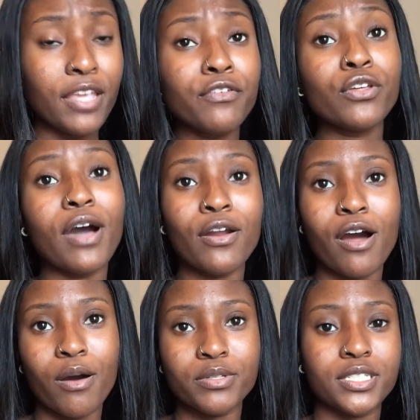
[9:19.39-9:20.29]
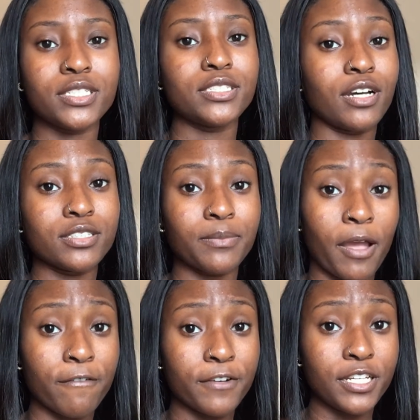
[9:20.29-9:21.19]
even though I don't always get to talk to
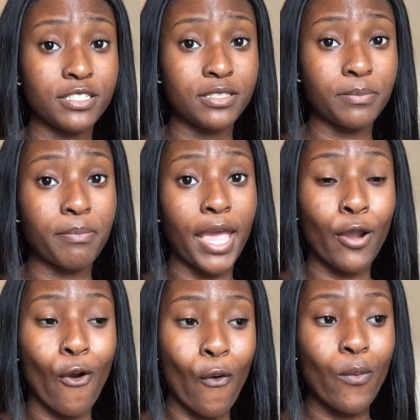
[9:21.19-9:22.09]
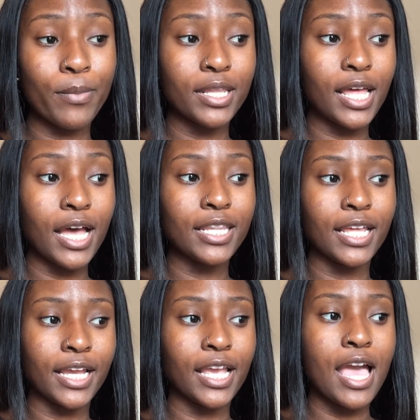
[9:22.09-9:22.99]
my friends back home a lot,
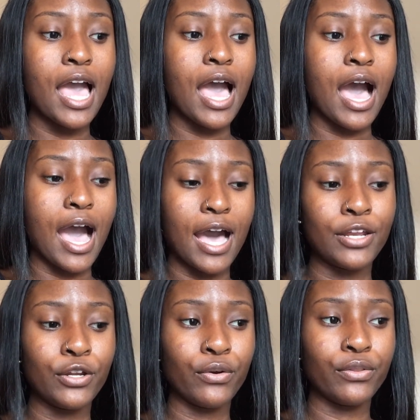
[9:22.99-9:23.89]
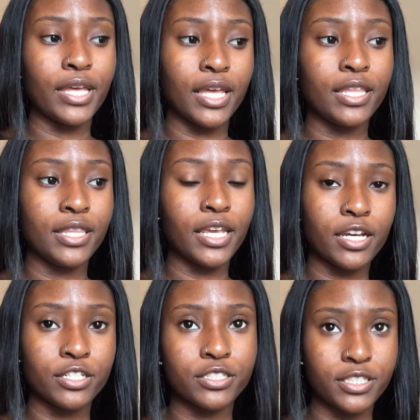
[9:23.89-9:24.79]
like, I know that they
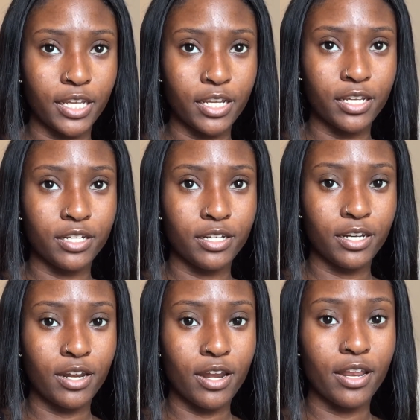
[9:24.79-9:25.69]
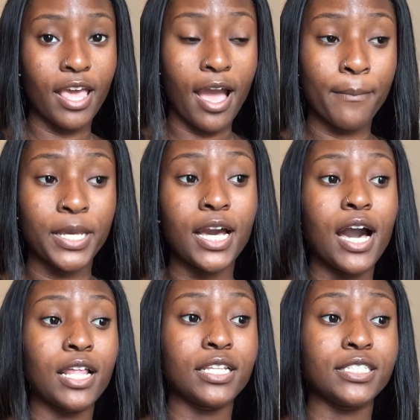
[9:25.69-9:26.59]
understand that I'm in
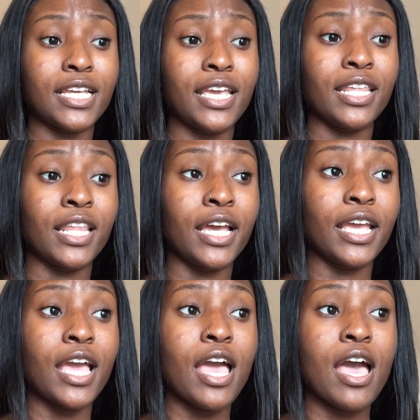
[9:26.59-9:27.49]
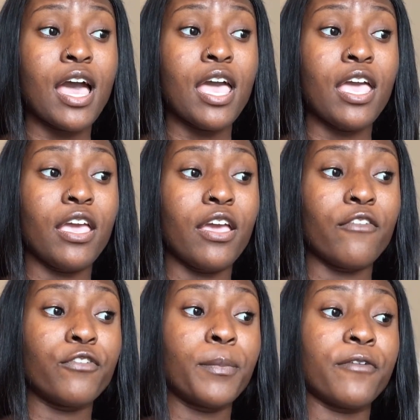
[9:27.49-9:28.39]
college. And, like,
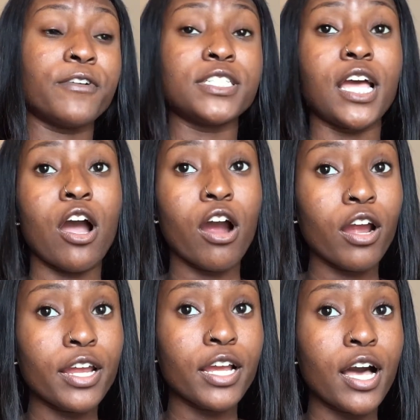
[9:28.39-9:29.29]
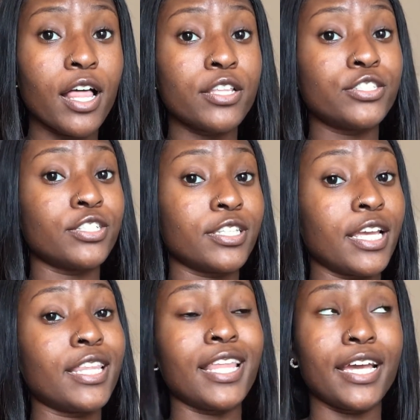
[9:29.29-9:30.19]
for my friends that aren't in college
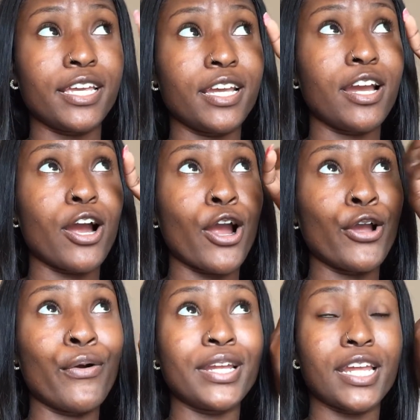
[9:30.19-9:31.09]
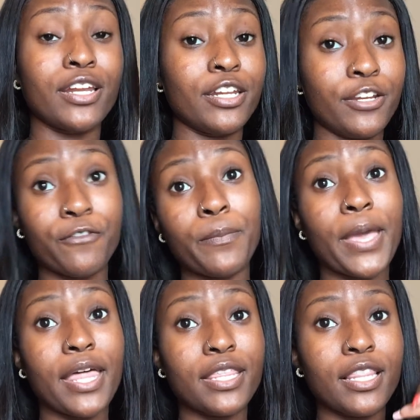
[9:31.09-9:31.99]
and like are going down a different
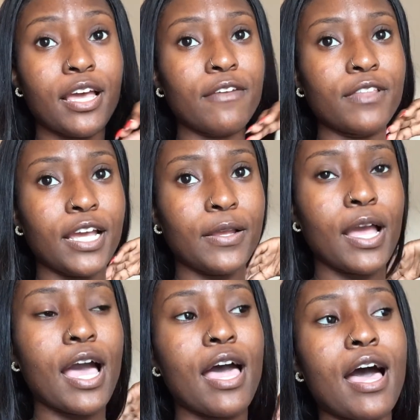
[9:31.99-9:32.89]
path in life, like,